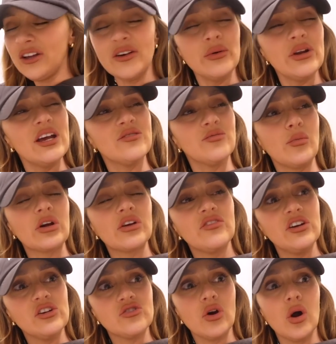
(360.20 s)
is that what it is, Mum? The
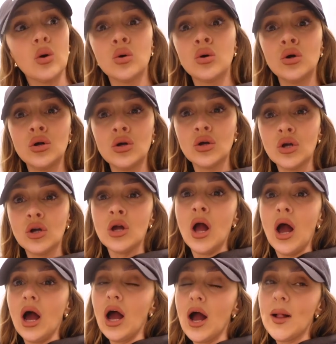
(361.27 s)
cathedral? Yeah.
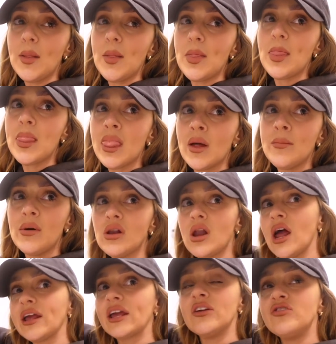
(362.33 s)
Um, but
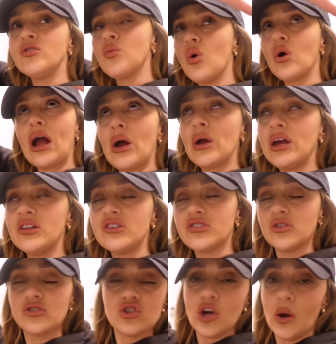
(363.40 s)
like if you walk out here, there's
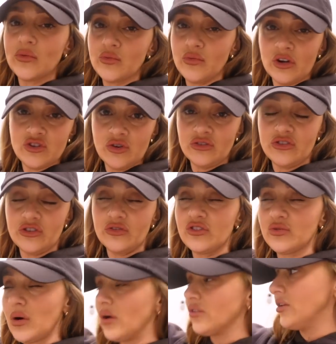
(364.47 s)
loads of shops and restaurants and stuff
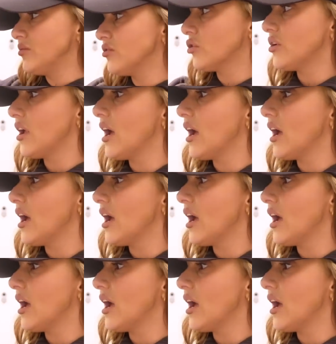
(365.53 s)
as well. It seems a good